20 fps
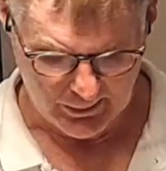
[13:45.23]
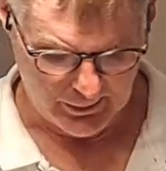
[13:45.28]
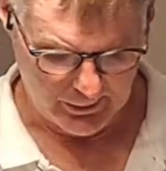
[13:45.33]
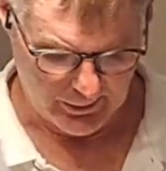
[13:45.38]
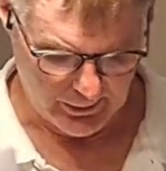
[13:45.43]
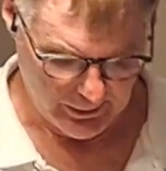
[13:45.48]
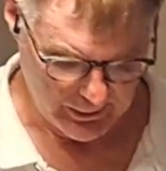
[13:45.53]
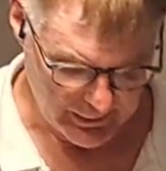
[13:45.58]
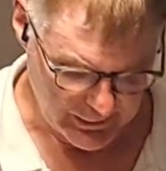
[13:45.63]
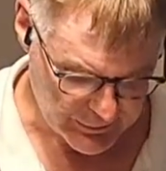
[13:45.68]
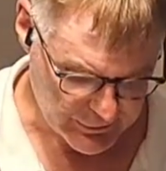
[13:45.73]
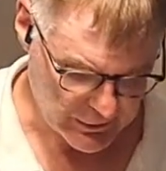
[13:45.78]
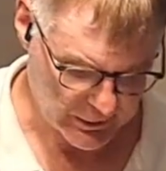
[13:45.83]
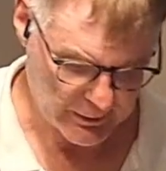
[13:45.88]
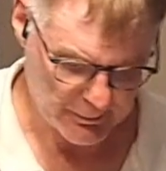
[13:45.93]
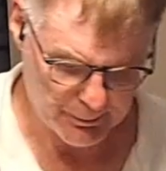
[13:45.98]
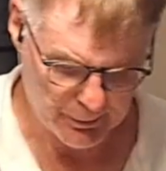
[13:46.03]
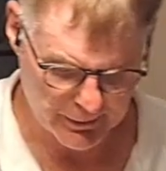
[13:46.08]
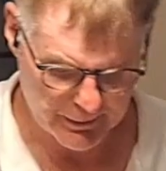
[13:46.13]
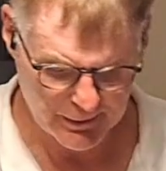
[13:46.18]
Alright, so I'm going
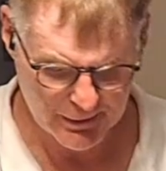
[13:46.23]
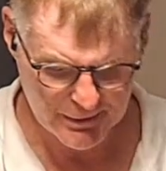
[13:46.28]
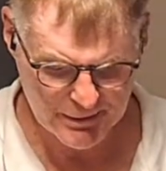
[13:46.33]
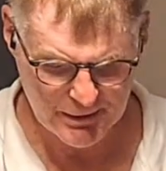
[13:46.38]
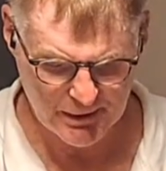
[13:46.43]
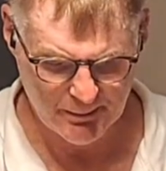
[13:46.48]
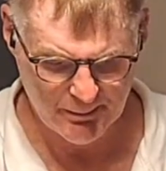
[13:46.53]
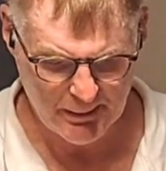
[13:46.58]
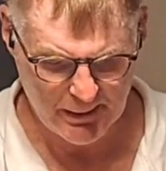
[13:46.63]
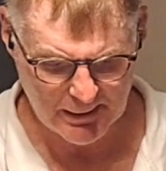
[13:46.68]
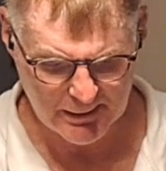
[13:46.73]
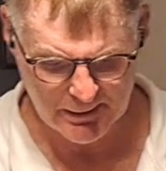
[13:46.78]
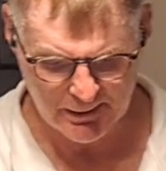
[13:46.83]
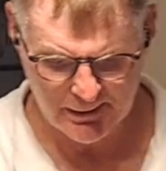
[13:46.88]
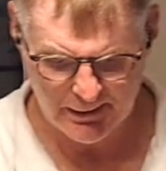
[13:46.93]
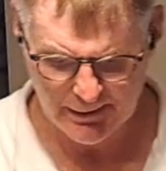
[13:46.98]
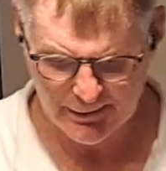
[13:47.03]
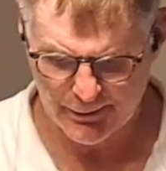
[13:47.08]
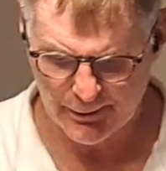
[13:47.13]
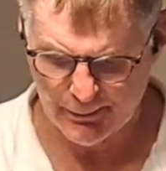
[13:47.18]
to put this thing back
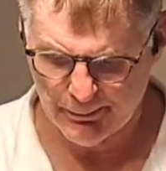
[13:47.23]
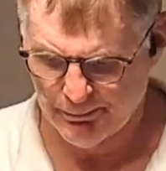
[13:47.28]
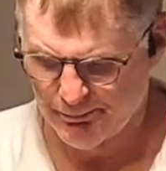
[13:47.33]
together.